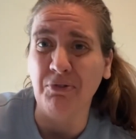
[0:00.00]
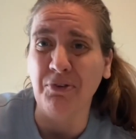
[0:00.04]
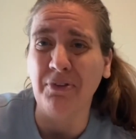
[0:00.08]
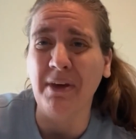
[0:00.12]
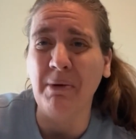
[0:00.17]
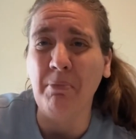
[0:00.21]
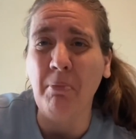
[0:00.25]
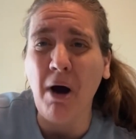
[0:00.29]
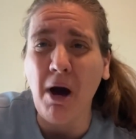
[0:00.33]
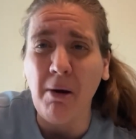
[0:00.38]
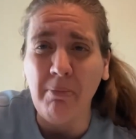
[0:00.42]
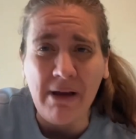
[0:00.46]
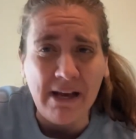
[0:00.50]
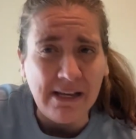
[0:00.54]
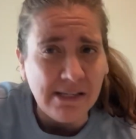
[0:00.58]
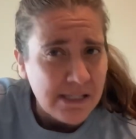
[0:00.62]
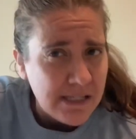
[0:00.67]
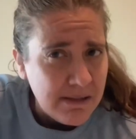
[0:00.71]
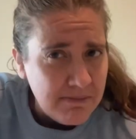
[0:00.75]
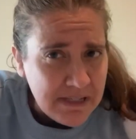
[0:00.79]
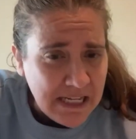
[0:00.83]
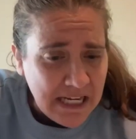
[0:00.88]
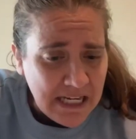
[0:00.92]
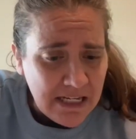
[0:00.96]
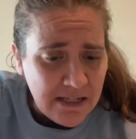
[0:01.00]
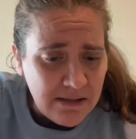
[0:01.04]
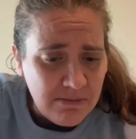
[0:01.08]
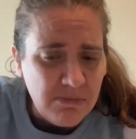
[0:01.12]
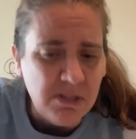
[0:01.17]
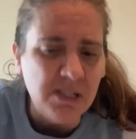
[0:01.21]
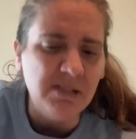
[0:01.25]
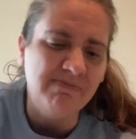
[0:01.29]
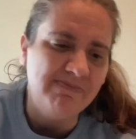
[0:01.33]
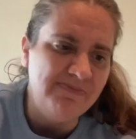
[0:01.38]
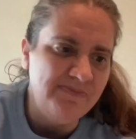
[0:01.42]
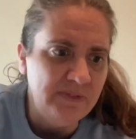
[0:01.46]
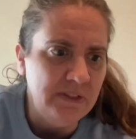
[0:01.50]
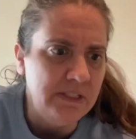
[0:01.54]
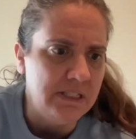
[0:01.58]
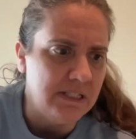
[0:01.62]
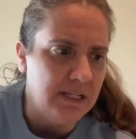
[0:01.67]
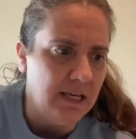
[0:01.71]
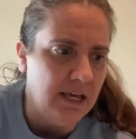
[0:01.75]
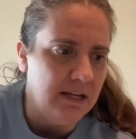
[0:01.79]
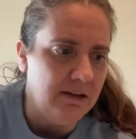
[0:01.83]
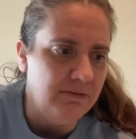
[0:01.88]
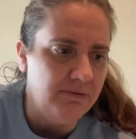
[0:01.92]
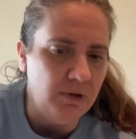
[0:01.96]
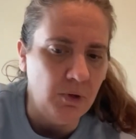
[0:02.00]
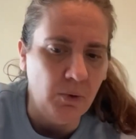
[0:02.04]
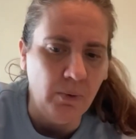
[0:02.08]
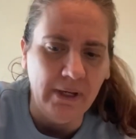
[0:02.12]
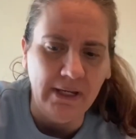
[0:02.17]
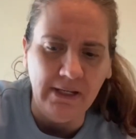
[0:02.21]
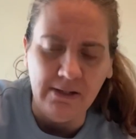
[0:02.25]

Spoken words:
They pop out sometimes. It's kind of annoying.